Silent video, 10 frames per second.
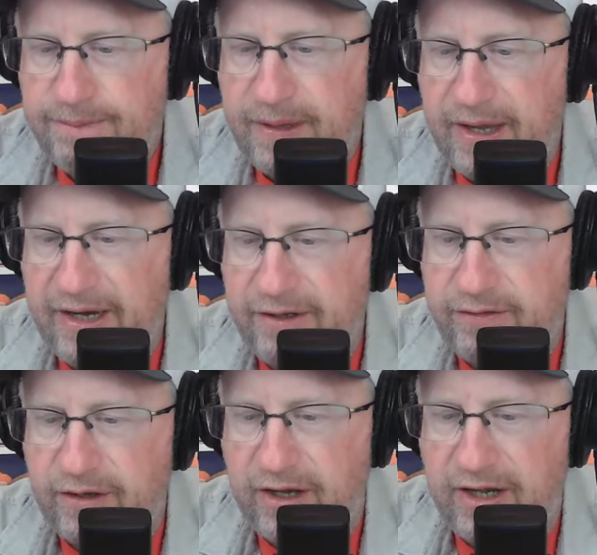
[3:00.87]
And
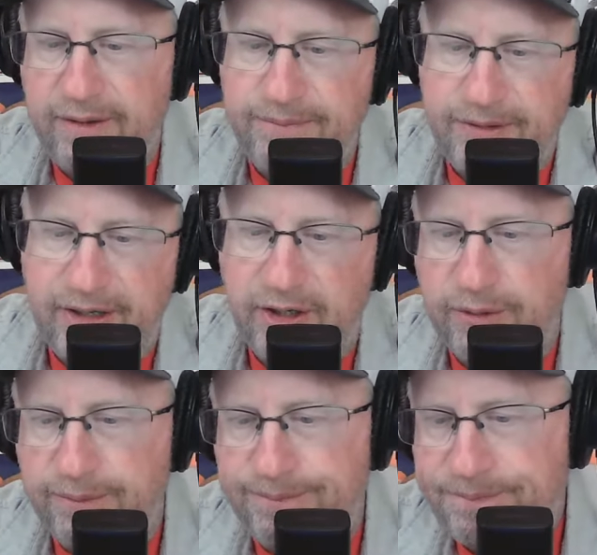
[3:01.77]
it's, you
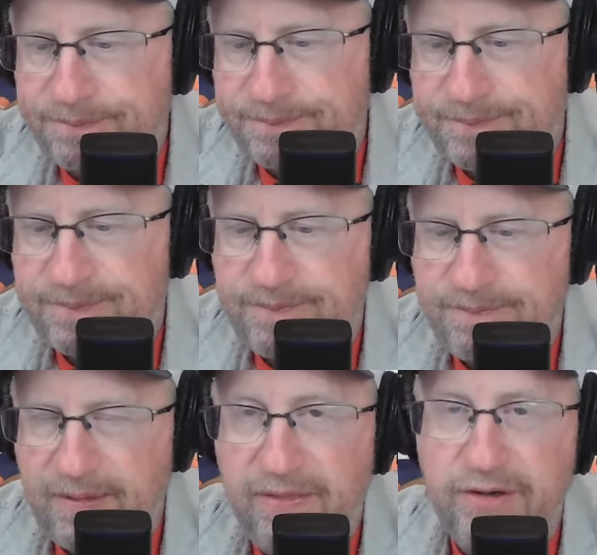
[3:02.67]
know,
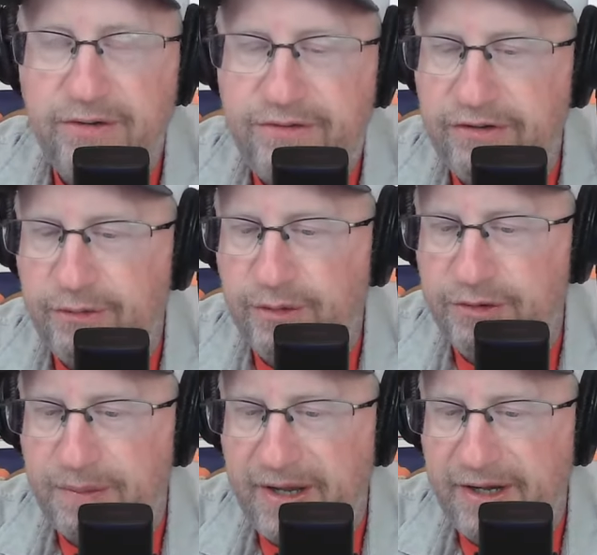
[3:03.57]
the decision
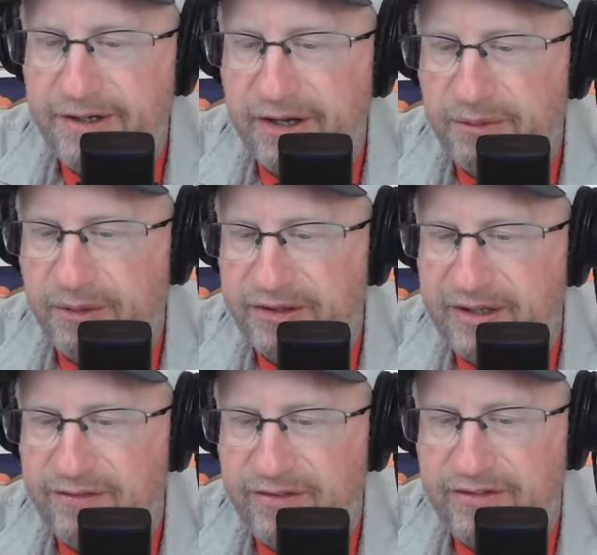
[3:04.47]
was made on what
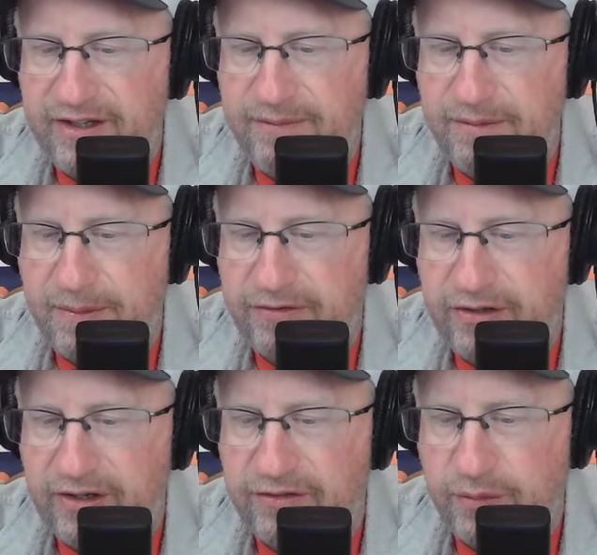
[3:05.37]
gives the team the best
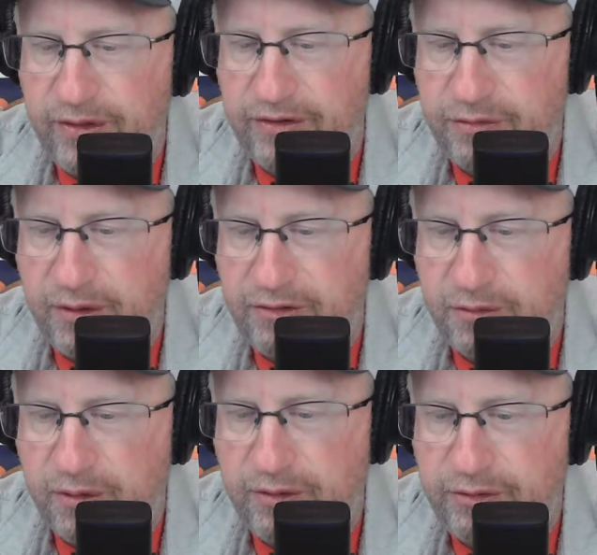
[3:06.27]
chance to win in
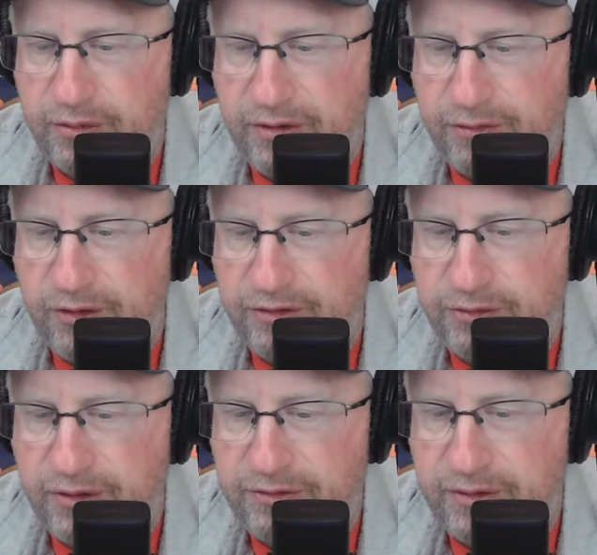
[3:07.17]
2024 and
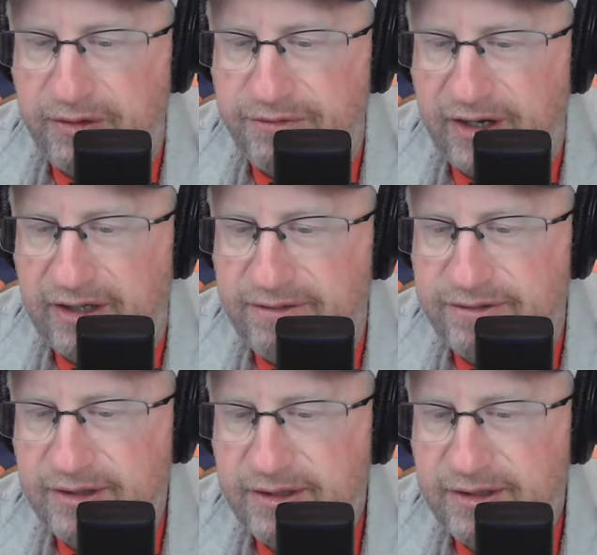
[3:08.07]
2025.